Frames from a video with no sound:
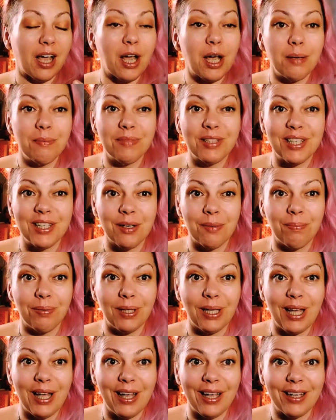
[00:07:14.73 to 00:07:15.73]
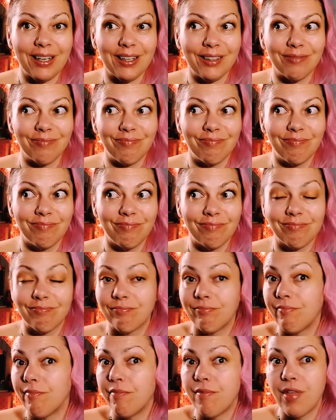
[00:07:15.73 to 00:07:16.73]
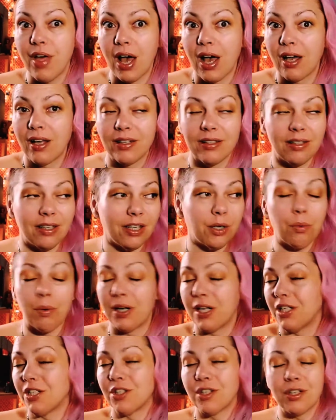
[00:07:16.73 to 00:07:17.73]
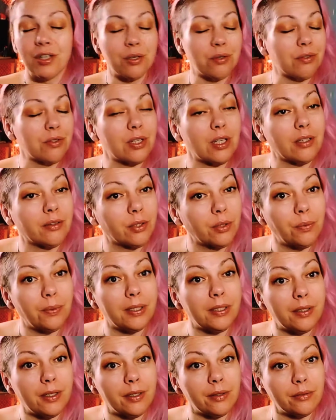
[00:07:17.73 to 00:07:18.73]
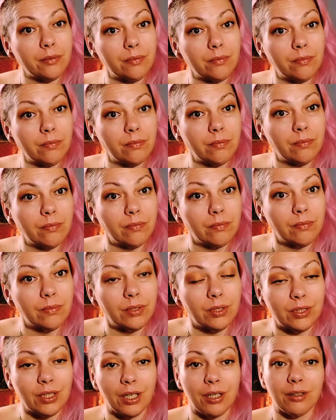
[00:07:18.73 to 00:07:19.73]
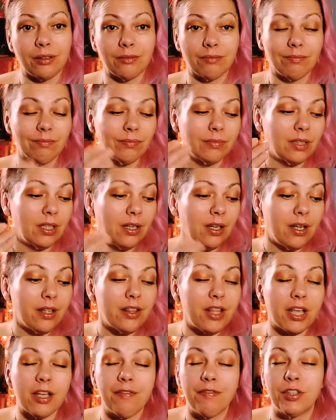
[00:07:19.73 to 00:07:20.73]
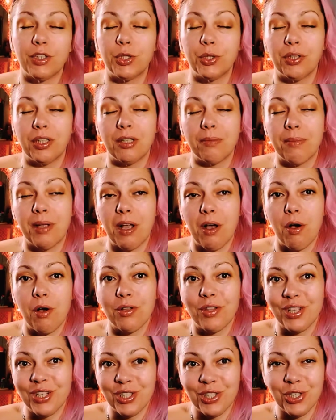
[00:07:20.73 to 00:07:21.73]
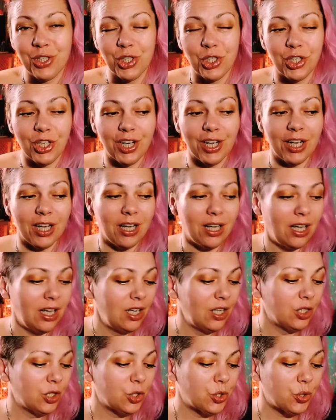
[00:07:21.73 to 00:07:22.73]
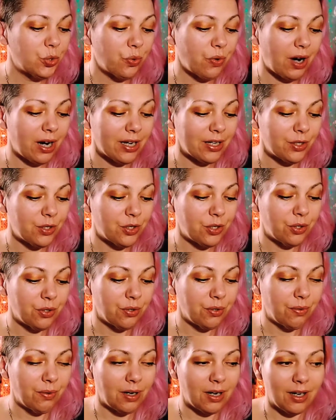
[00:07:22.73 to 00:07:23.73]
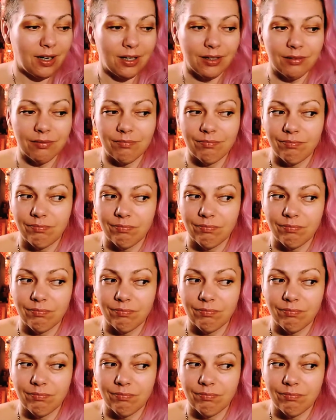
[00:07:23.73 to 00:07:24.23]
comes into play, that equation goes out the window. So, thank you for joining me on this journey. Try to